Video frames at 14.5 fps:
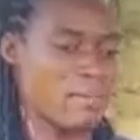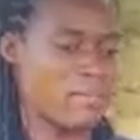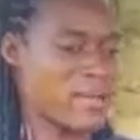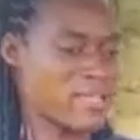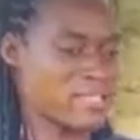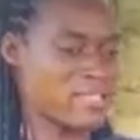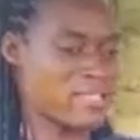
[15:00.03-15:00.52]

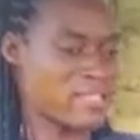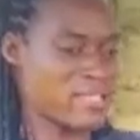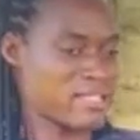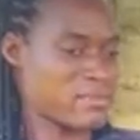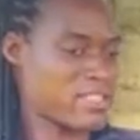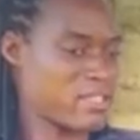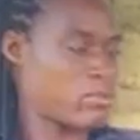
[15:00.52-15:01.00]
person,
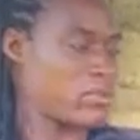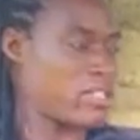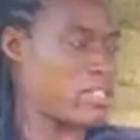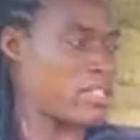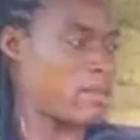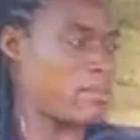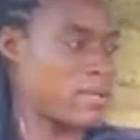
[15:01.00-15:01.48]
something
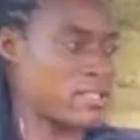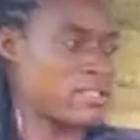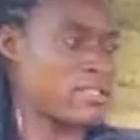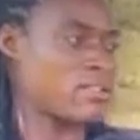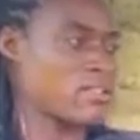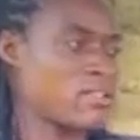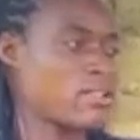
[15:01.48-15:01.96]
within the
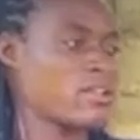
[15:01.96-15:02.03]
person.